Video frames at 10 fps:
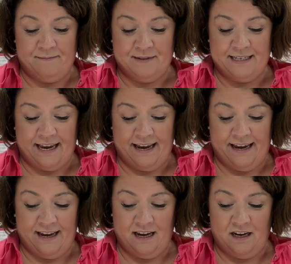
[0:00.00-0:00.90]

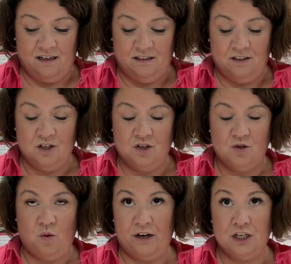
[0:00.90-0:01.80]
say
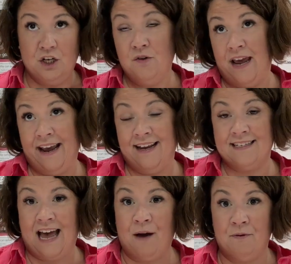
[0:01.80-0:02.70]
22
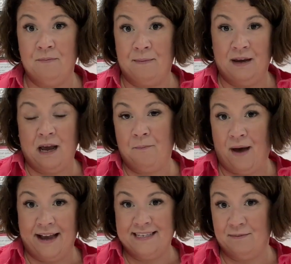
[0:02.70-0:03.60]
days, I would maybe
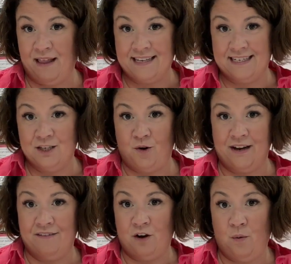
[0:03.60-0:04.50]
combine some lessons or
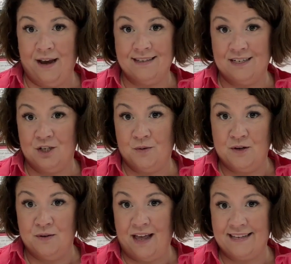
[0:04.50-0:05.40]
give a quiz and do a
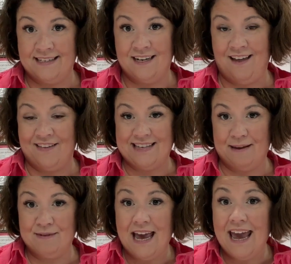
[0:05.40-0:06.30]
new lesson on the
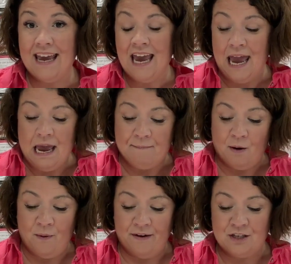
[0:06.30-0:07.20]
same day.
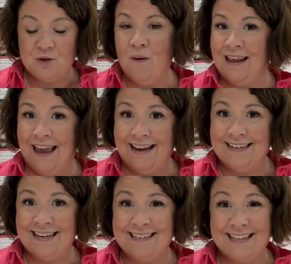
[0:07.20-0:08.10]
But where it's 28
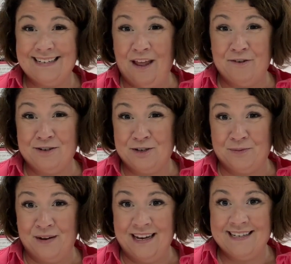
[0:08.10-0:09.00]
days, that's another 2
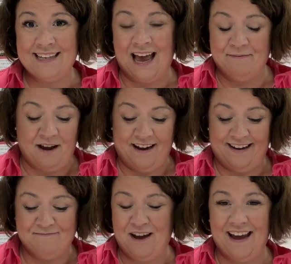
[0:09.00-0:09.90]
weeks. I'm not,
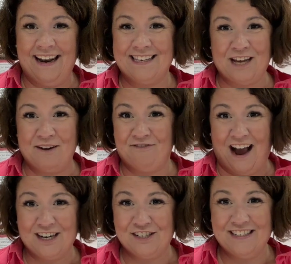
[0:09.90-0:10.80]
and it's on
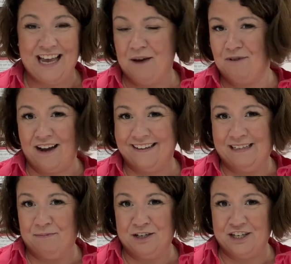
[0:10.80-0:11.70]
fractions, I'm not going
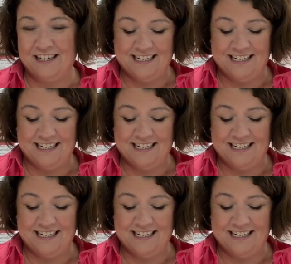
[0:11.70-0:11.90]
to push it.